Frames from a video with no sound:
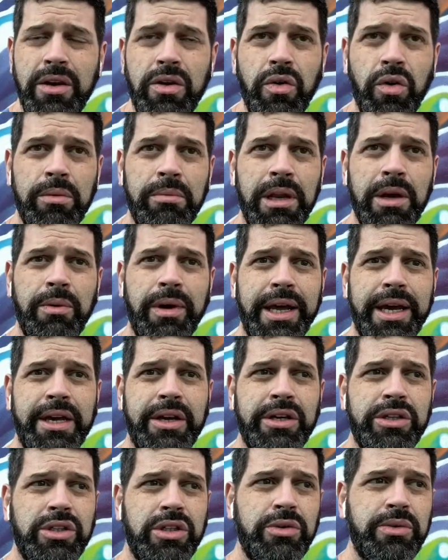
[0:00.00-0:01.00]
normally what I
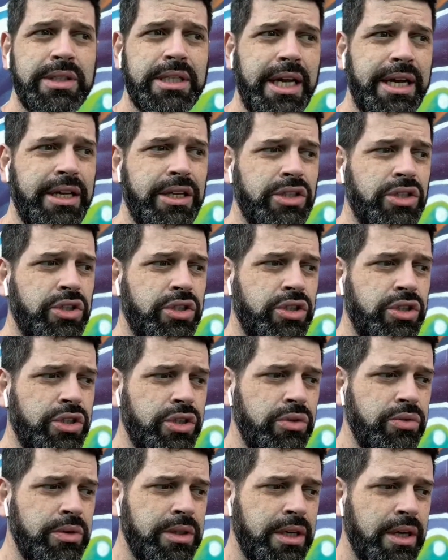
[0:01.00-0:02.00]
could do is I could
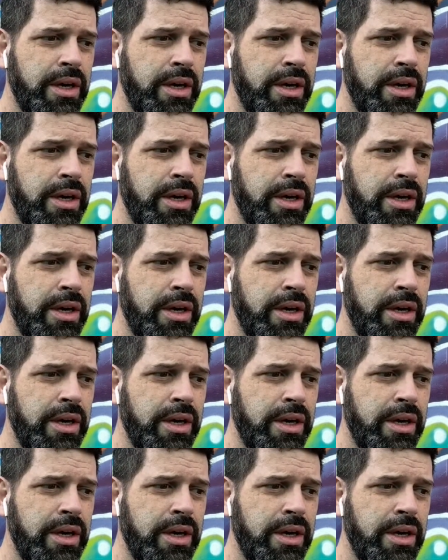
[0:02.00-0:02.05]
shoot